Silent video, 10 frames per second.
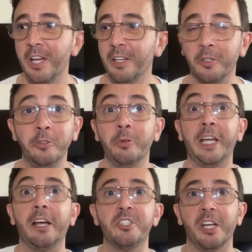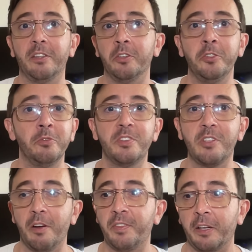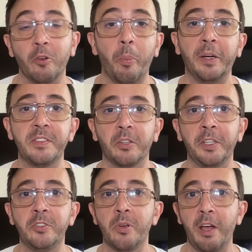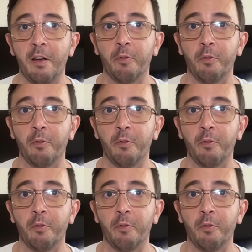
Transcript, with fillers: the new gadget, the new stuff that nobody's going to have.